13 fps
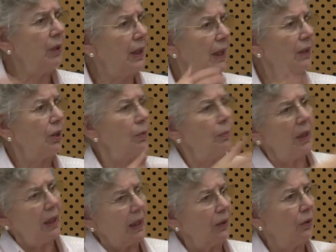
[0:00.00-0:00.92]
we can come
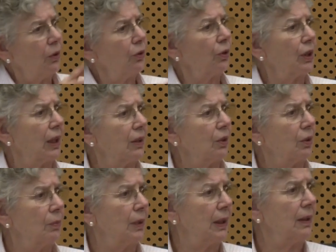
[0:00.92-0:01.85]
in and another can
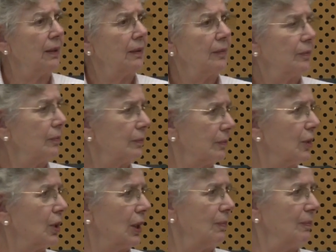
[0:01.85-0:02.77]
come in.
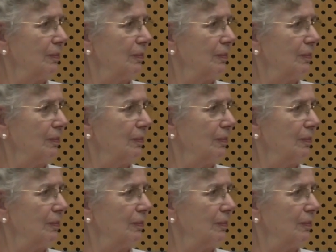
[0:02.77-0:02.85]
Okay.